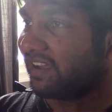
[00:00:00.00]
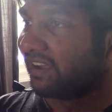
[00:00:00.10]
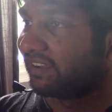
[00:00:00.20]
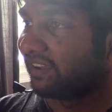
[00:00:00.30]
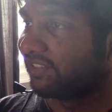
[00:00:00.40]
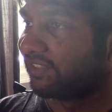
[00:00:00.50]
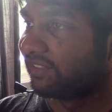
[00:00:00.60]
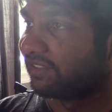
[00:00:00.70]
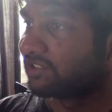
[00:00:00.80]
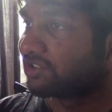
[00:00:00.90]
I
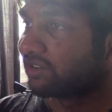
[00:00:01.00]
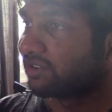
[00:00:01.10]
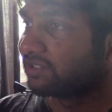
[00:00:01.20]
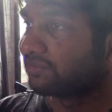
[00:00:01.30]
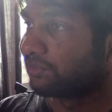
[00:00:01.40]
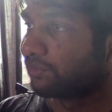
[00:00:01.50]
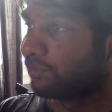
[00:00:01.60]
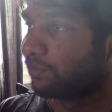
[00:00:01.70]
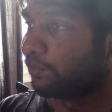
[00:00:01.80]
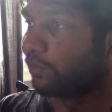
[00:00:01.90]
think this Shin Godzilla Fourth
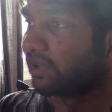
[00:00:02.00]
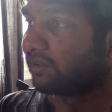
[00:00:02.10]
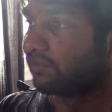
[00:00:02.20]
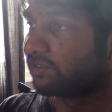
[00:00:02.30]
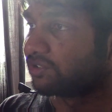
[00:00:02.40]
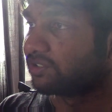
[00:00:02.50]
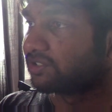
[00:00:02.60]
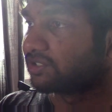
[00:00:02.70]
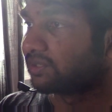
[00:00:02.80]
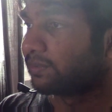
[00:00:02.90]
Form Awakening version is
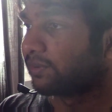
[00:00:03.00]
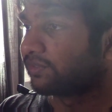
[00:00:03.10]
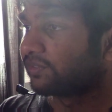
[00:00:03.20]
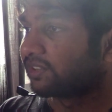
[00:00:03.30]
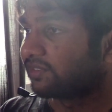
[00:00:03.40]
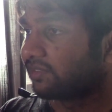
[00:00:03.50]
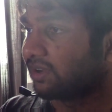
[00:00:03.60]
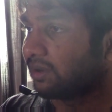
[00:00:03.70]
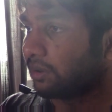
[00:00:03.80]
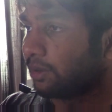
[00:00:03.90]
just a
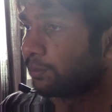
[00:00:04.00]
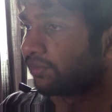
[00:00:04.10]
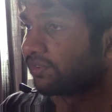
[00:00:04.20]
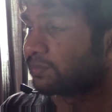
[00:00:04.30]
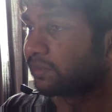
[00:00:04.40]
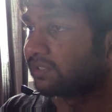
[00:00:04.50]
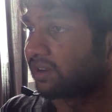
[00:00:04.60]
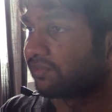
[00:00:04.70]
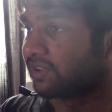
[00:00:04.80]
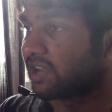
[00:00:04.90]
perfect
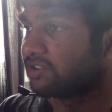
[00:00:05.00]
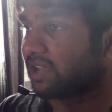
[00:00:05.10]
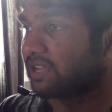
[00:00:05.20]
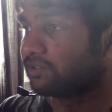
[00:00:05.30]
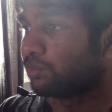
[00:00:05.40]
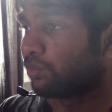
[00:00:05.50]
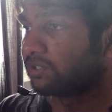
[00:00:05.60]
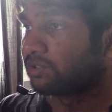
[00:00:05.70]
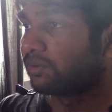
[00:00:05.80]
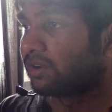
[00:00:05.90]
personification as to
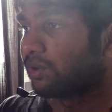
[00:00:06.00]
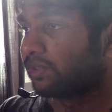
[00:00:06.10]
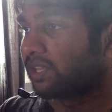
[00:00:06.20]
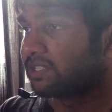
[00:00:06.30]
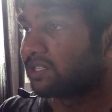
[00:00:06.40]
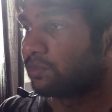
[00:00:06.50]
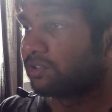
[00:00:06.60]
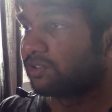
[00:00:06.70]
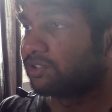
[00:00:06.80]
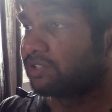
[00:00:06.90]
what's going on with
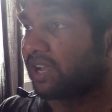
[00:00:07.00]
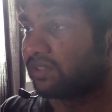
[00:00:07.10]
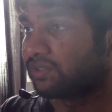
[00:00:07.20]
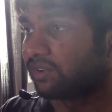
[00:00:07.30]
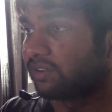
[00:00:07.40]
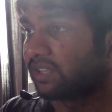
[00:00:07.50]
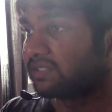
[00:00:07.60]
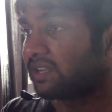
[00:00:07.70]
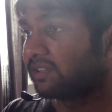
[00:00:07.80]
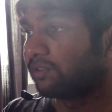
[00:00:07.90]
S.H.MonsterArts. You have this figure
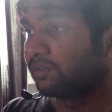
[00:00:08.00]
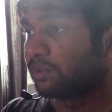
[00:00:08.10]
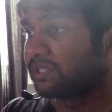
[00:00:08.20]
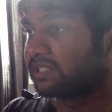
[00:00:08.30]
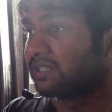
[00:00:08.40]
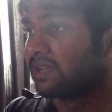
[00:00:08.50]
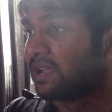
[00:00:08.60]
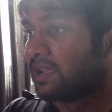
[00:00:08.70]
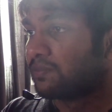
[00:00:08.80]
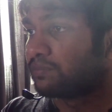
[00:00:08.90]
that's highly requested,
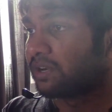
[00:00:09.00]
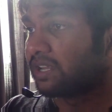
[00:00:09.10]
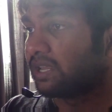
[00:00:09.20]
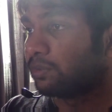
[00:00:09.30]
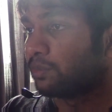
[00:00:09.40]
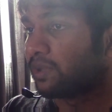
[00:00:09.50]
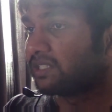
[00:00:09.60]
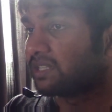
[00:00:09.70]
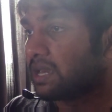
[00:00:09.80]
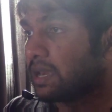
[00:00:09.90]
but it
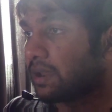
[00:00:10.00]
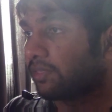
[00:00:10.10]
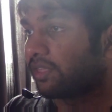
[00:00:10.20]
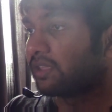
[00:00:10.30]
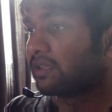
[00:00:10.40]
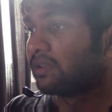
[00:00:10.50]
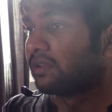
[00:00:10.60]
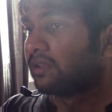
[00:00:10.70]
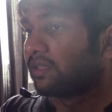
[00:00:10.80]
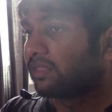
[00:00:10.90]
implements nothing
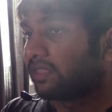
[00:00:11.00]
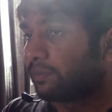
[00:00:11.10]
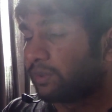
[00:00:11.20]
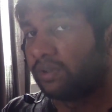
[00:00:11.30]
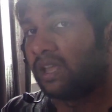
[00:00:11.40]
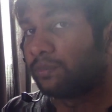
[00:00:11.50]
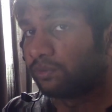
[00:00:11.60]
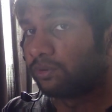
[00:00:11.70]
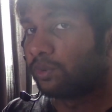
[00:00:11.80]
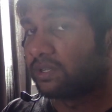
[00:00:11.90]
that people have been
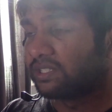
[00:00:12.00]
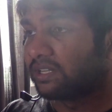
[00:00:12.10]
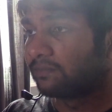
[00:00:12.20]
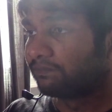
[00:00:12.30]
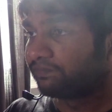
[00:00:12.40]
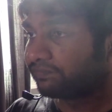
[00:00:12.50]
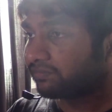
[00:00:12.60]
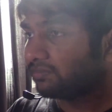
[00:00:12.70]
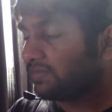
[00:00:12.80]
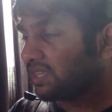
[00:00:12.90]
requesting.
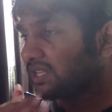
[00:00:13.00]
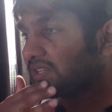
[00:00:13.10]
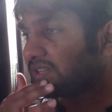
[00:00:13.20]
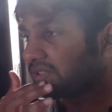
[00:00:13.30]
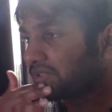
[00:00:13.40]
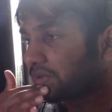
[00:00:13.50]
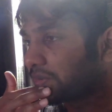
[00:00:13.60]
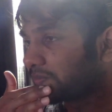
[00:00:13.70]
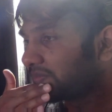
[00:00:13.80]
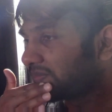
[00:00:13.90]
And, you know,